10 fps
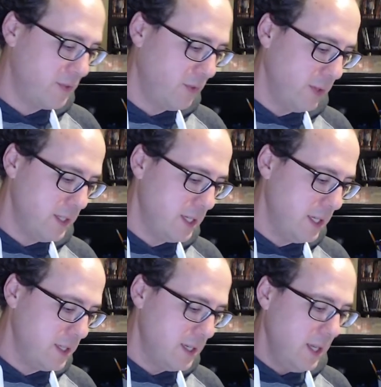For
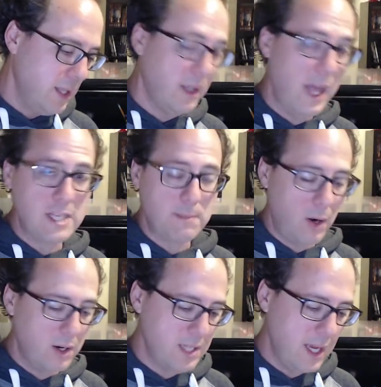instance, Last
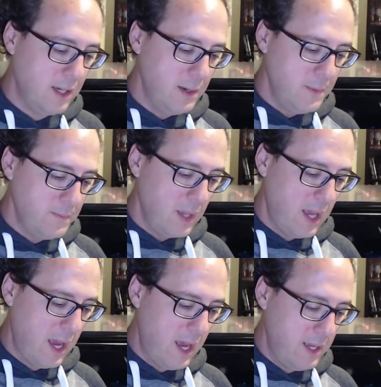Parsec
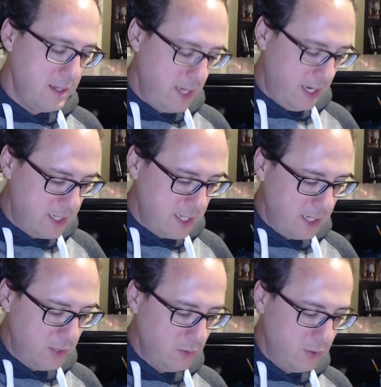has a
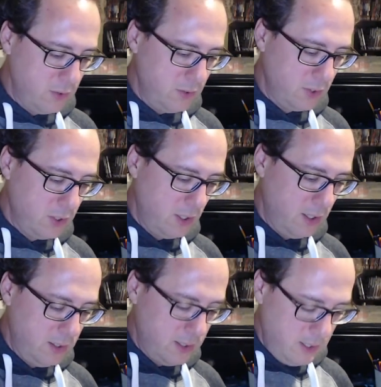setting rule
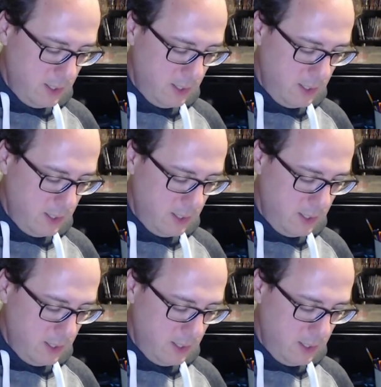called